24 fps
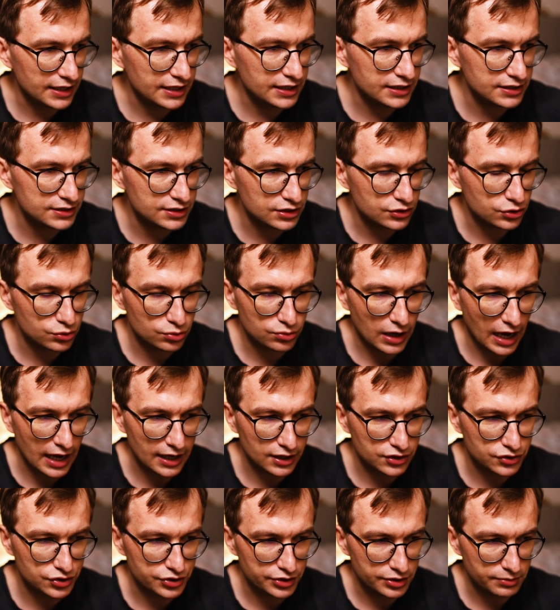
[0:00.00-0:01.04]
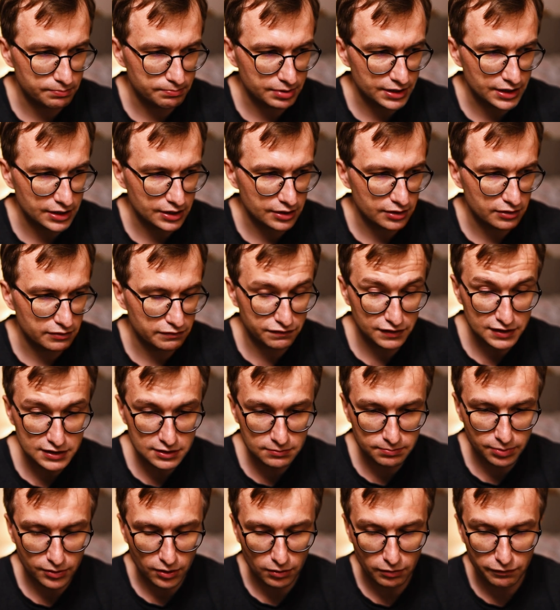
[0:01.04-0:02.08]
easy to actually be
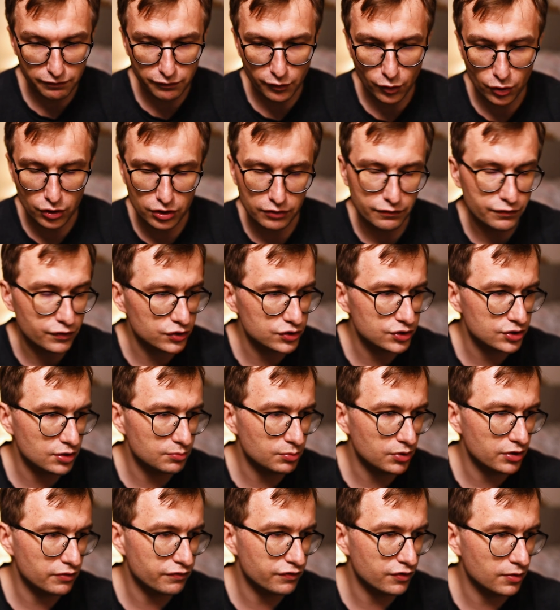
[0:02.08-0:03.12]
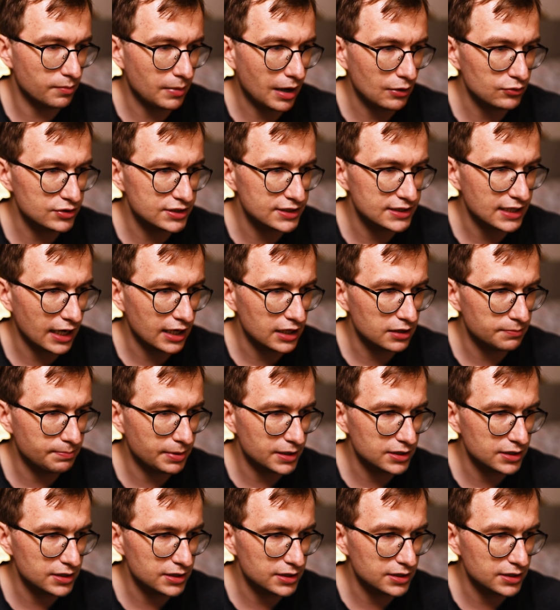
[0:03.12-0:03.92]
visible for, for someone from outside.